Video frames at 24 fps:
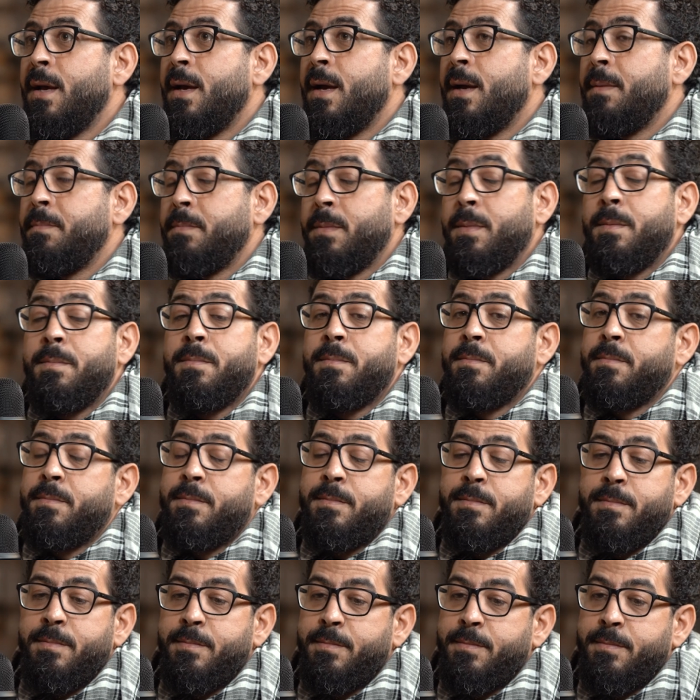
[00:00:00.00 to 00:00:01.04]
And
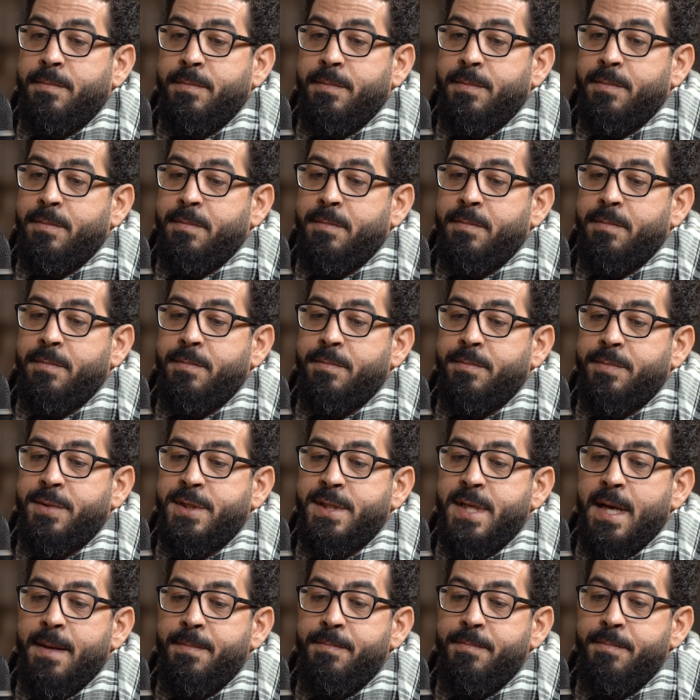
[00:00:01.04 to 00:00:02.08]

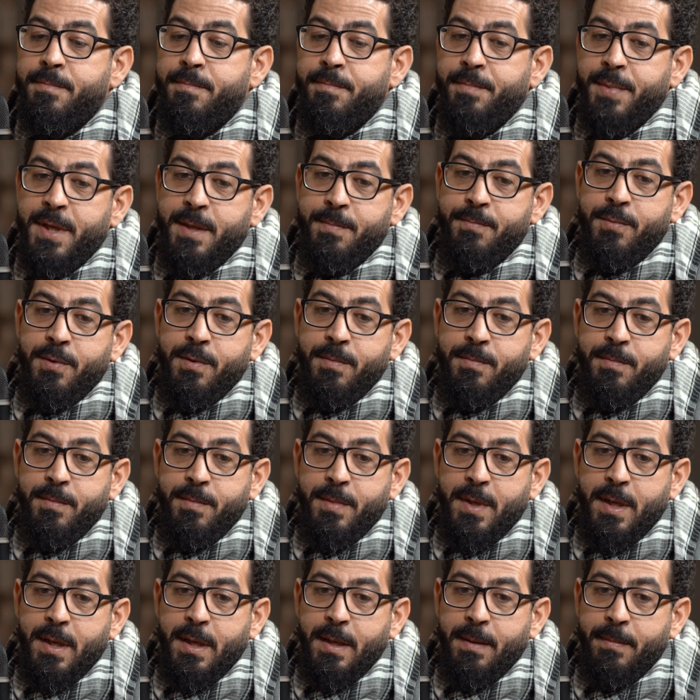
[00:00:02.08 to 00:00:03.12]
some people,
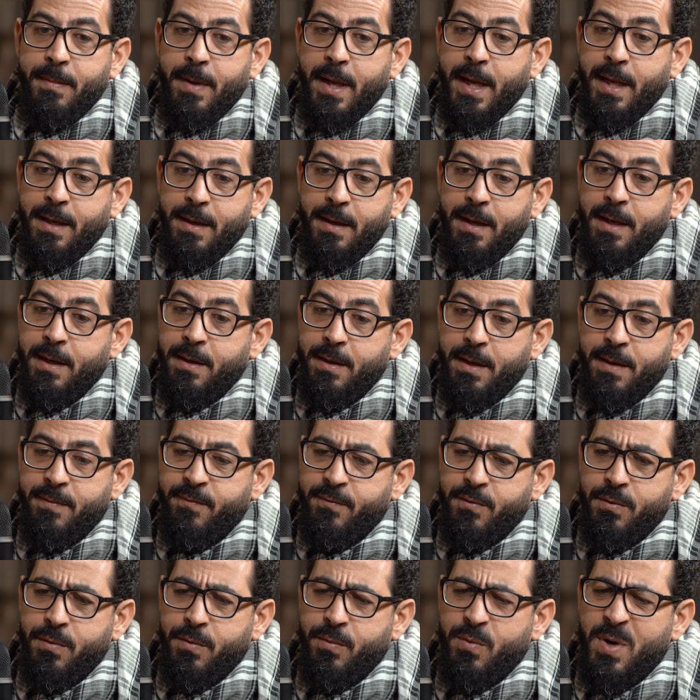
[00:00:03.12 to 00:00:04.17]
if
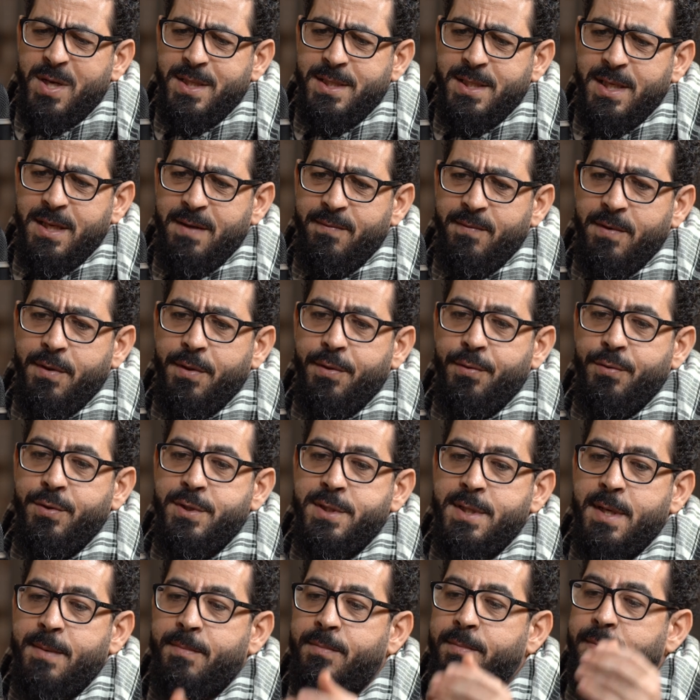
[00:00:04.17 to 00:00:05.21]
it was even through
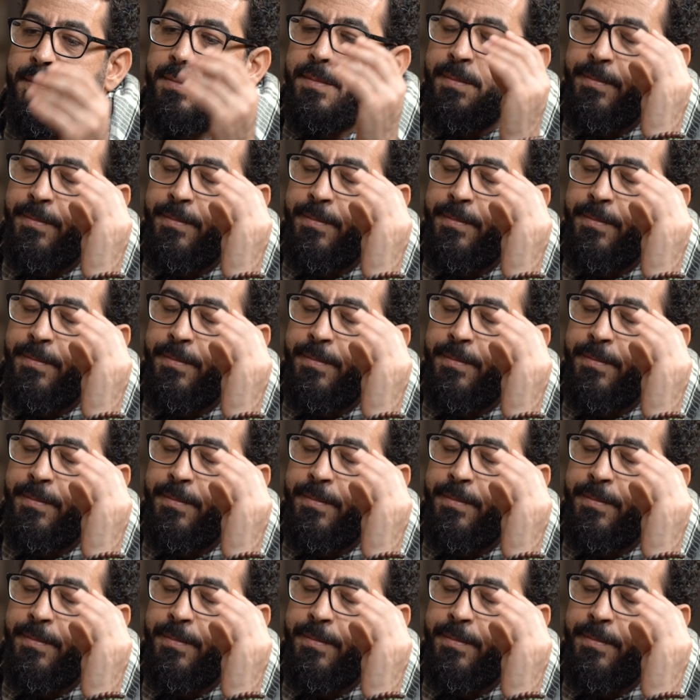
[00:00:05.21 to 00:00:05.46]
some